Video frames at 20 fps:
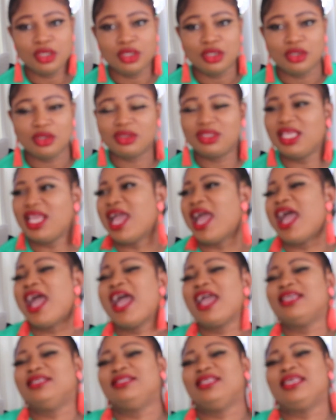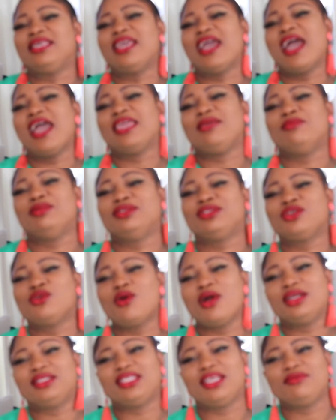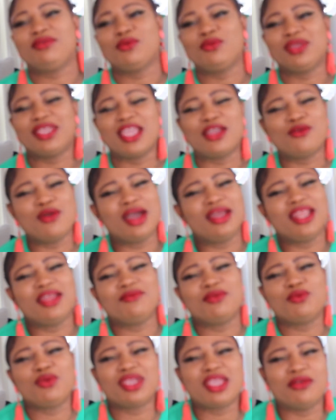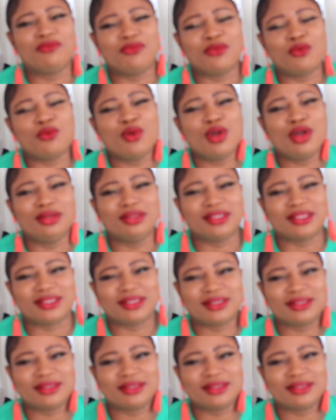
They say, hi, it's a guy, he must go out every weekend. Go out every weekend for what?